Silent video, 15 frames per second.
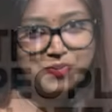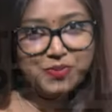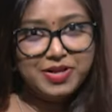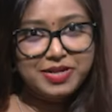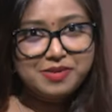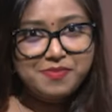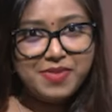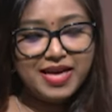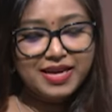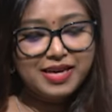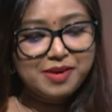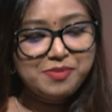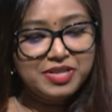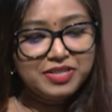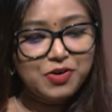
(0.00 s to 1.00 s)
Welcome back.
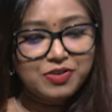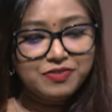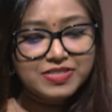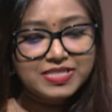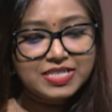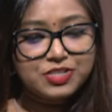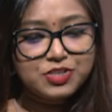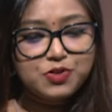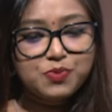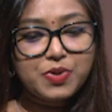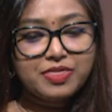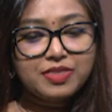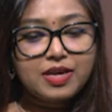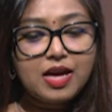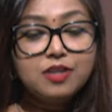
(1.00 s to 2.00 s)
I'm in conversation
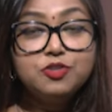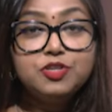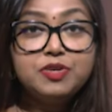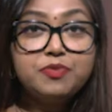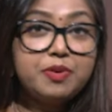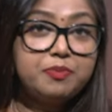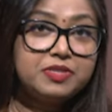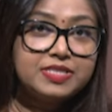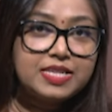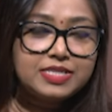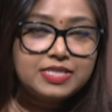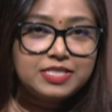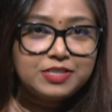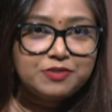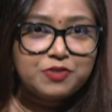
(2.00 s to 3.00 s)
with country
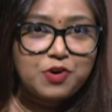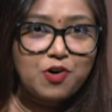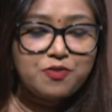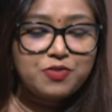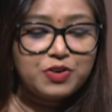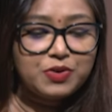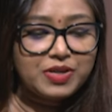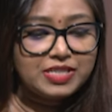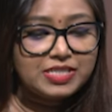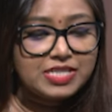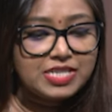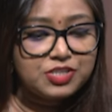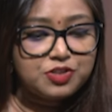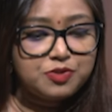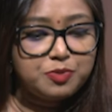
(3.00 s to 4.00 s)
representative of the United
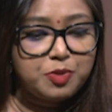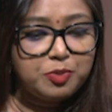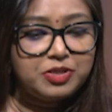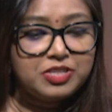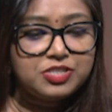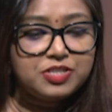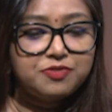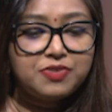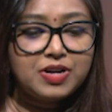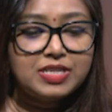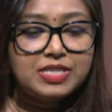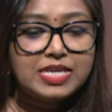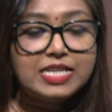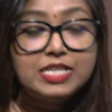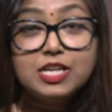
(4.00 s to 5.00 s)
Nations Population
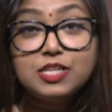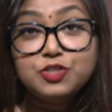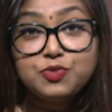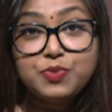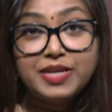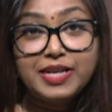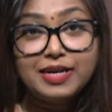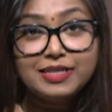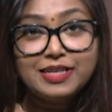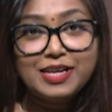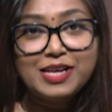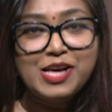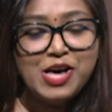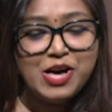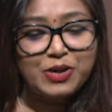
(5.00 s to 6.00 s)
Fund in Sri
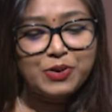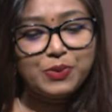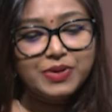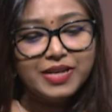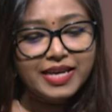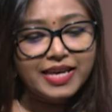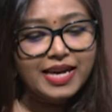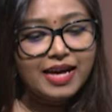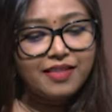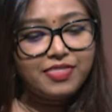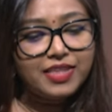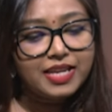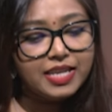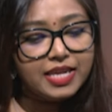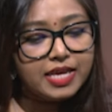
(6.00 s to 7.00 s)
Lanka, Kunle
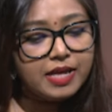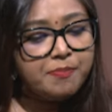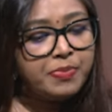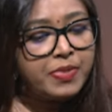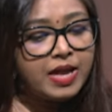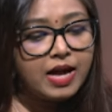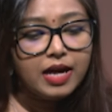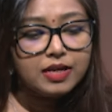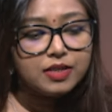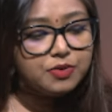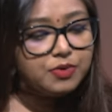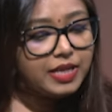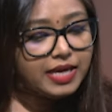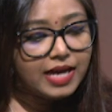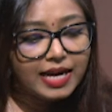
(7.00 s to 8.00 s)
Adeniyi.
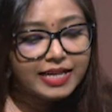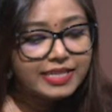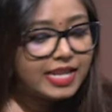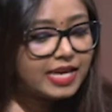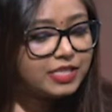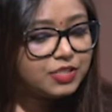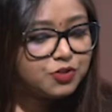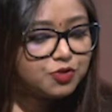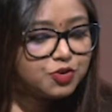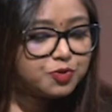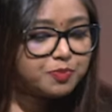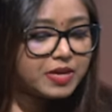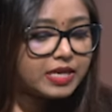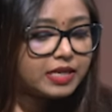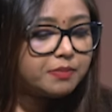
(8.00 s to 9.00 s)
Kunle, I'd like to
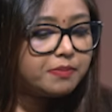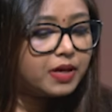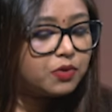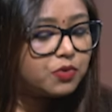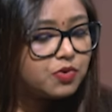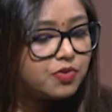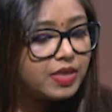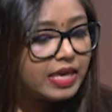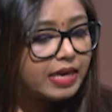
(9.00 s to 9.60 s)
speak about the